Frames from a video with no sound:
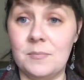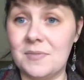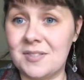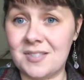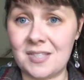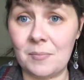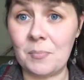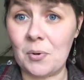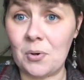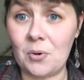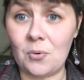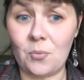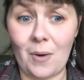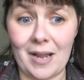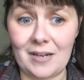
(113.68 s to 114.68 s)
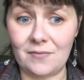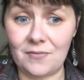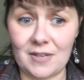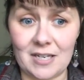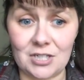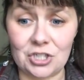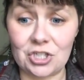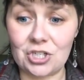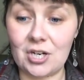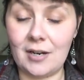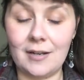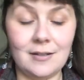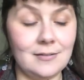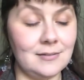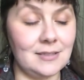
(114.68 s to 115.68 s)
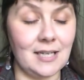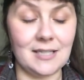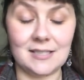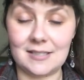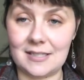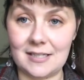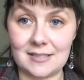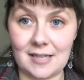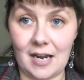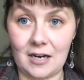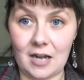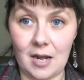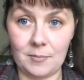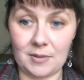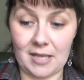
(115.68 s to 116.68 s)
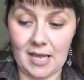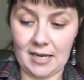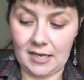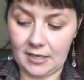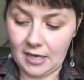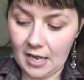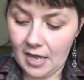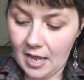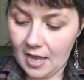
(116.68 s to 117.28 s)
simple whitefish. It's not complicated,